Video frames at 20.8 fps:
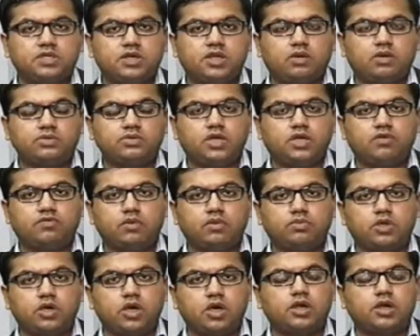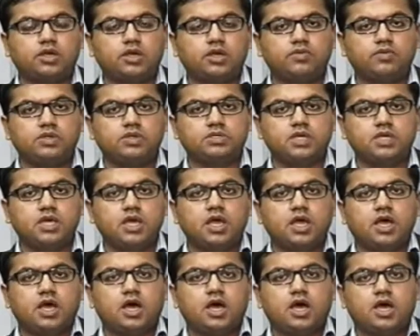downside from the current levels.
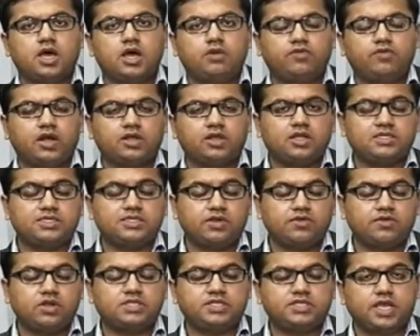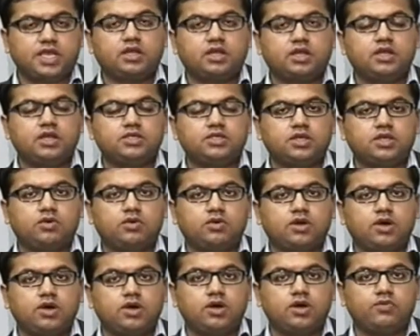In fact, there are several sectors.
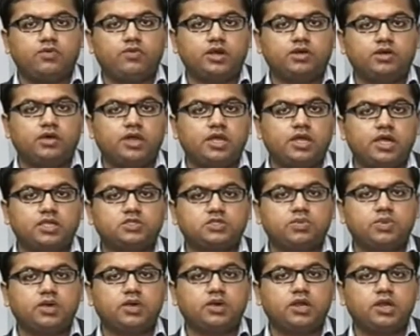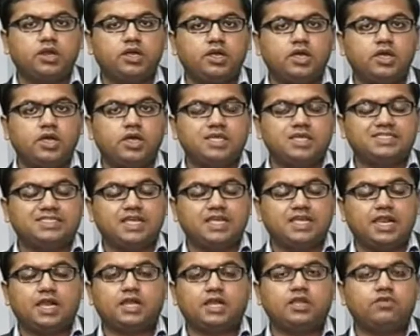One really has to be really
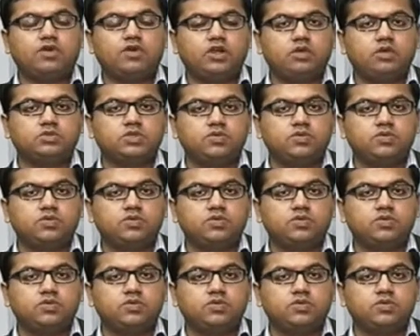selective in terms of